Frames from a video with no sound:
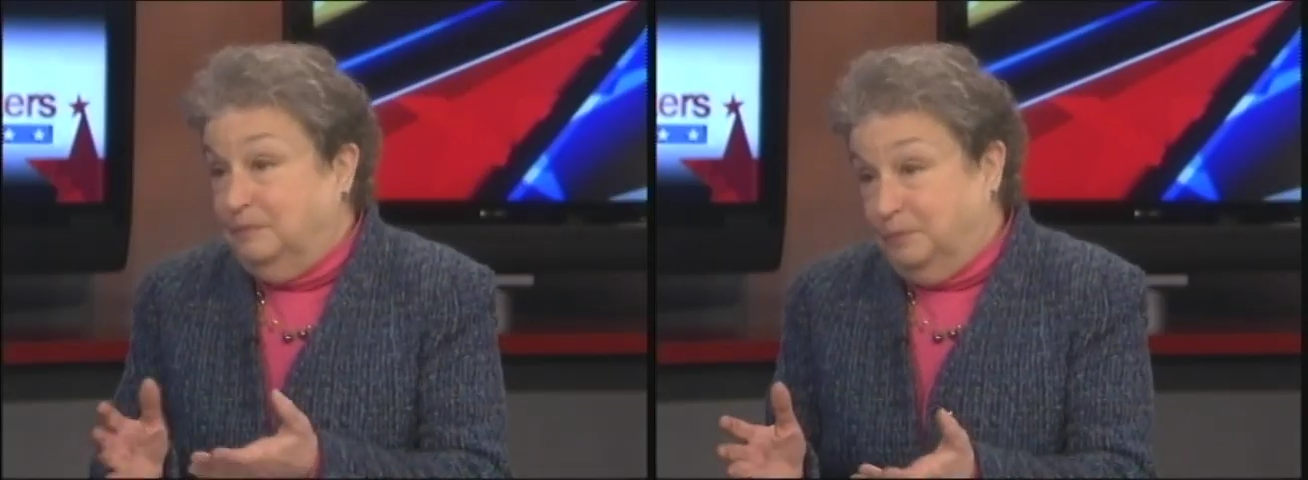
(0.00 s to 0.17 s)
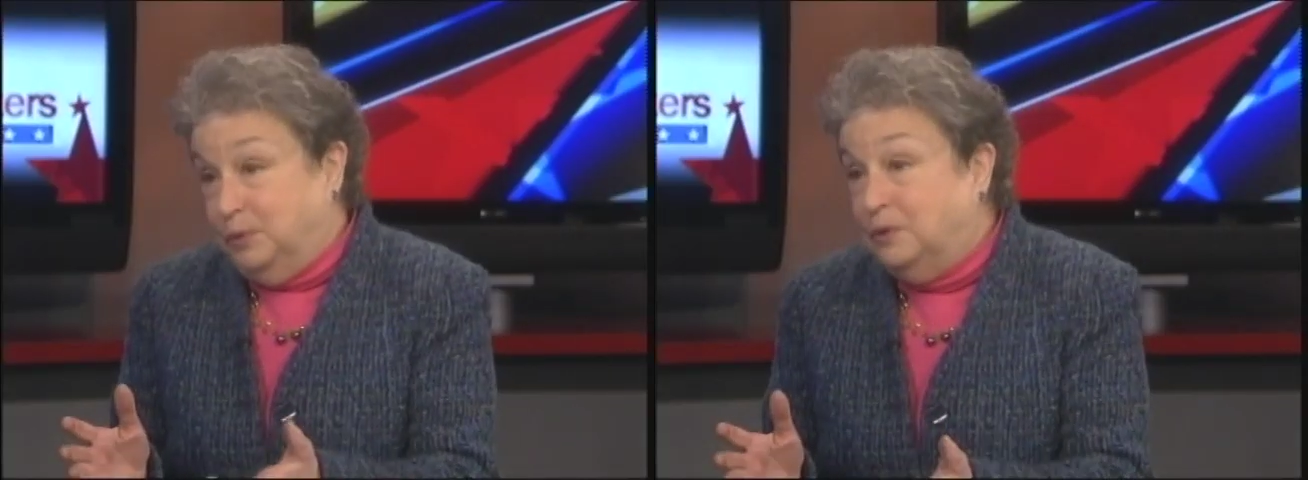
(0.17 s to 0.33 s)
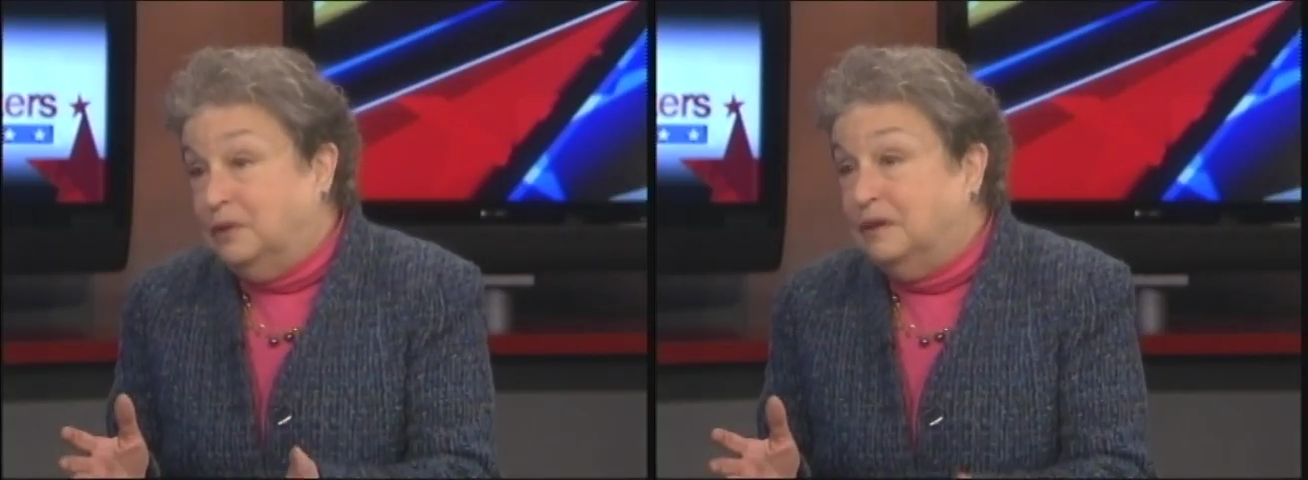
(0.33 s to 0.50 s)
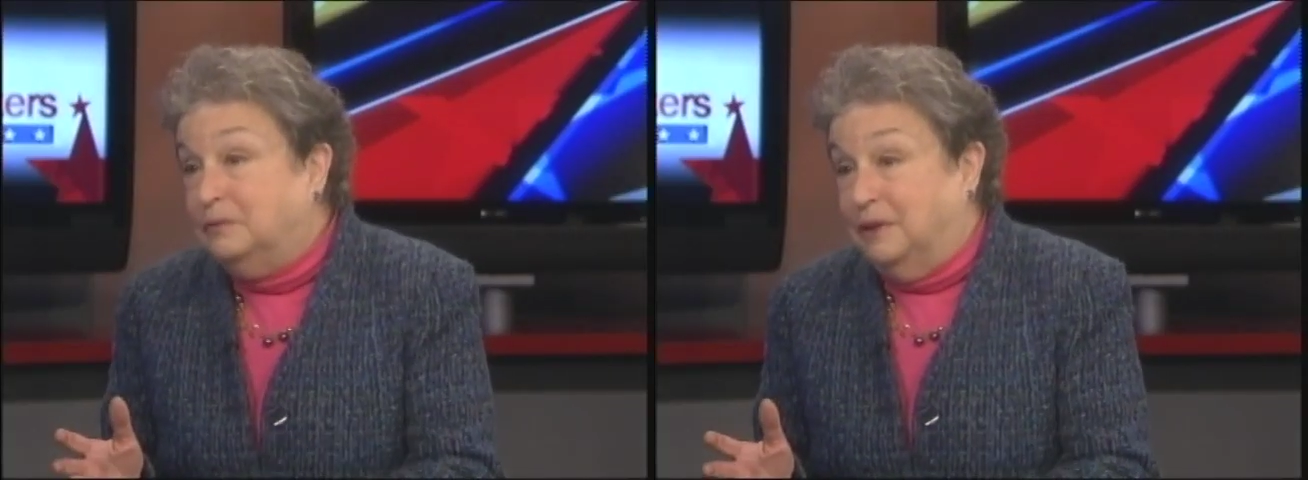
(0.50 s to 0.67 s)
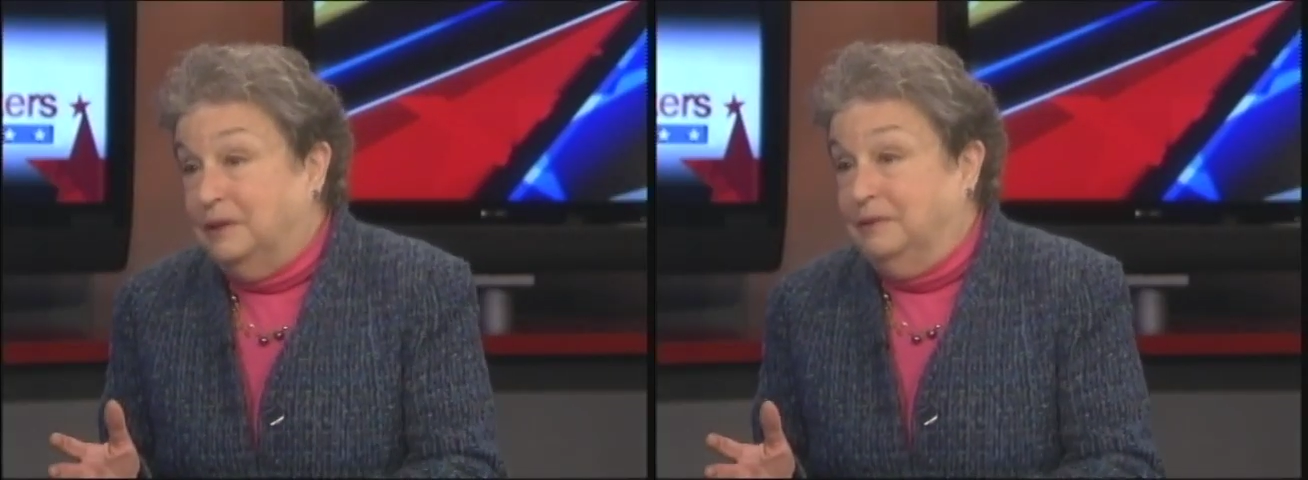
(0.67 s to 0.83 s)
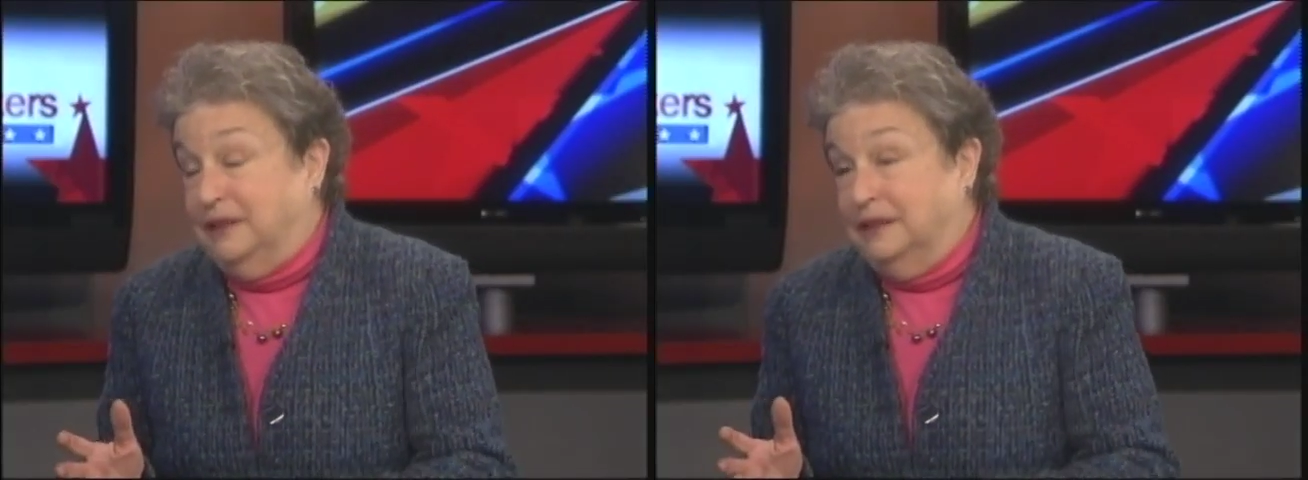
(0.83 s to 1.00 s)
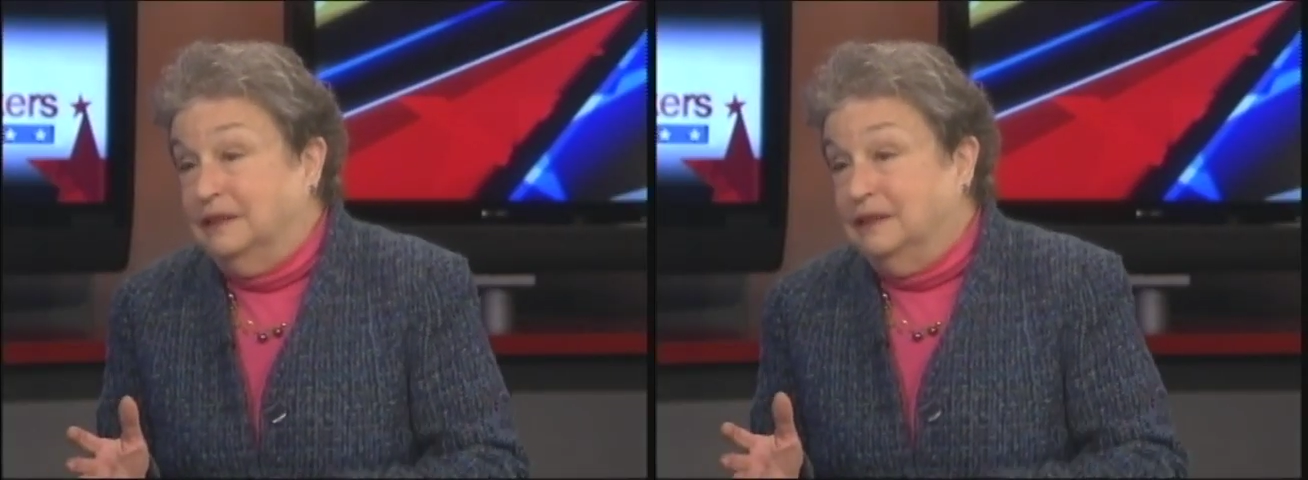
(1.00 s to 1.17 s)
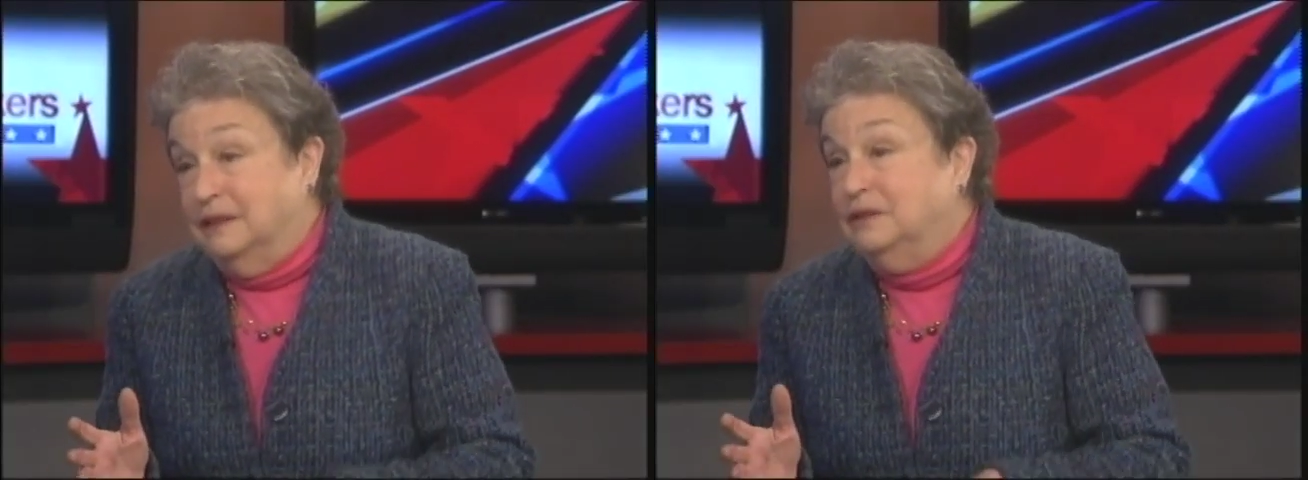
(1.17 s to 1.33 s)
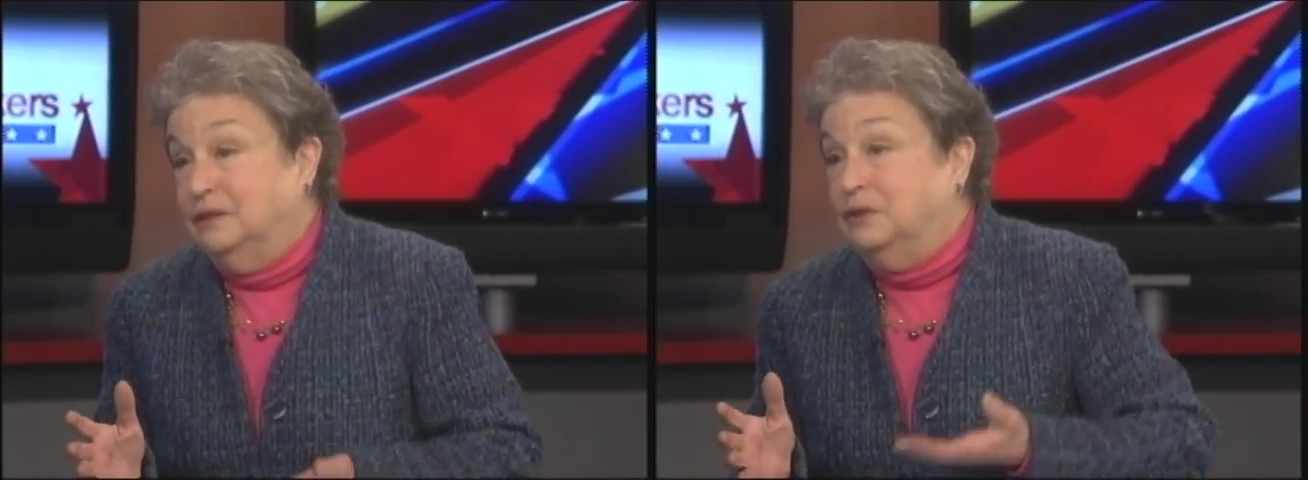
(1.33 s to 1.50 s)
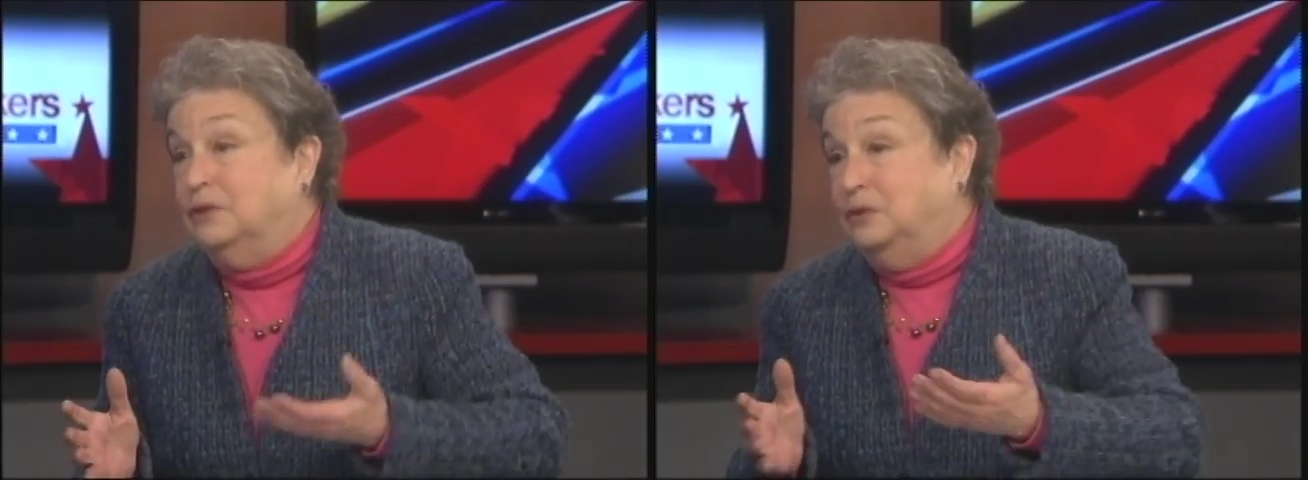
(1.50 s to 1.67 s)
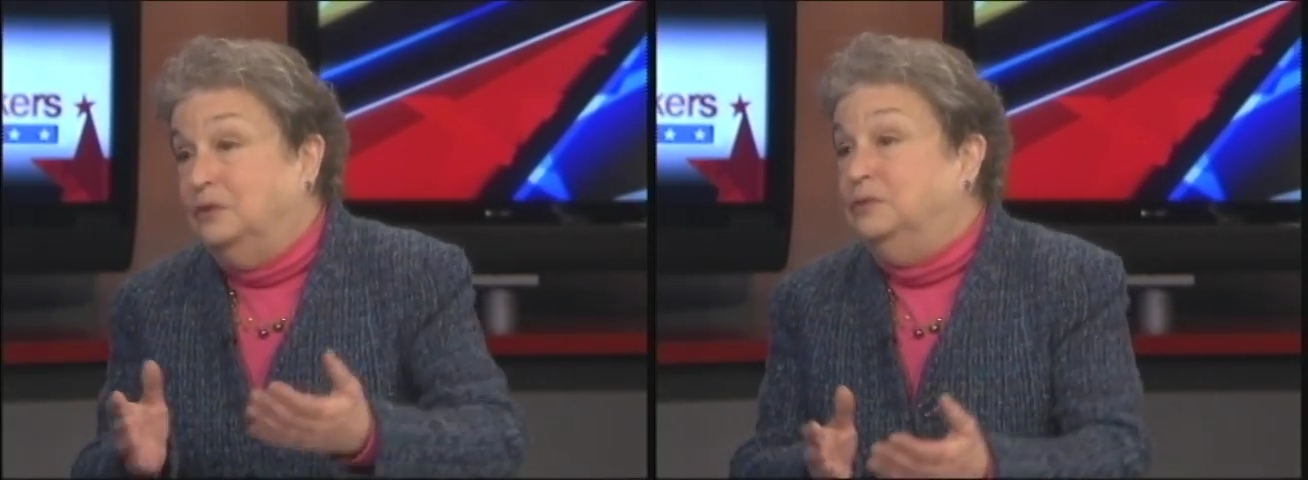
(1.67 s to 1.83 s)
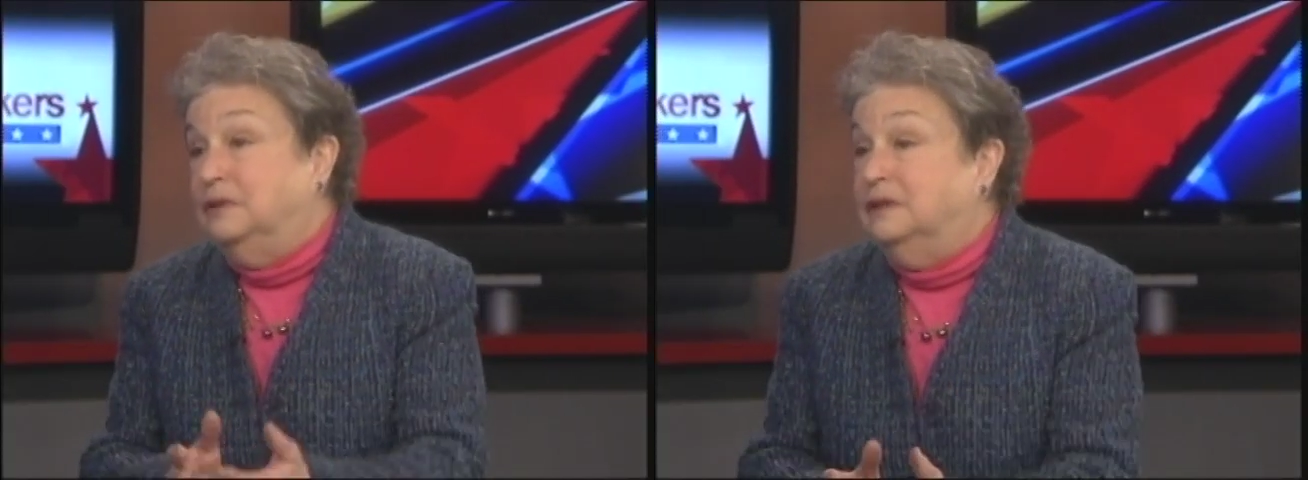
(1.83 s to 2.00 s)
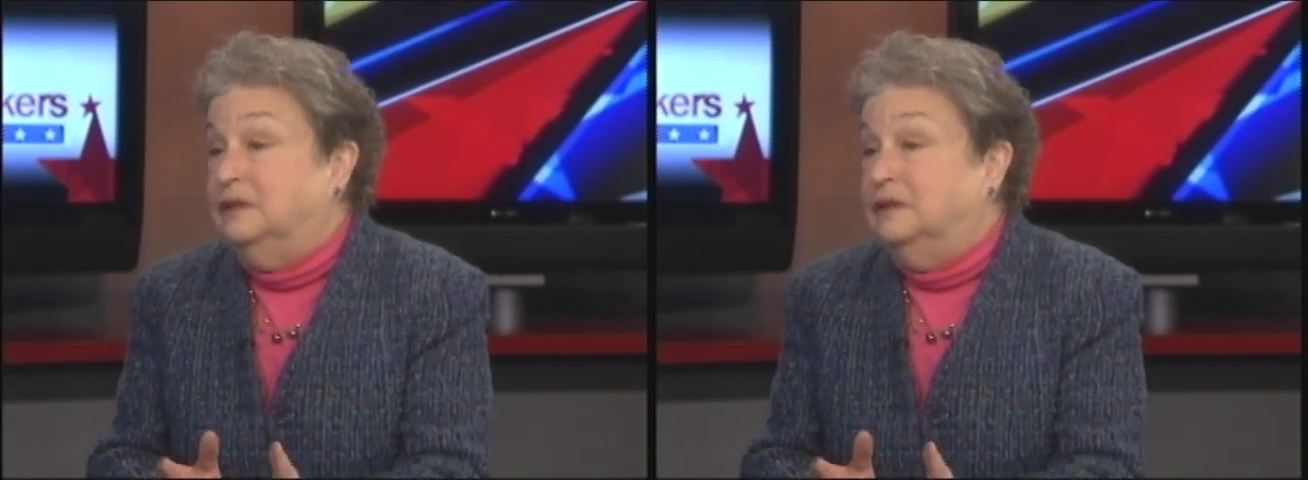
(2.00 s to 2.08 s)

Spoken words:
poor women who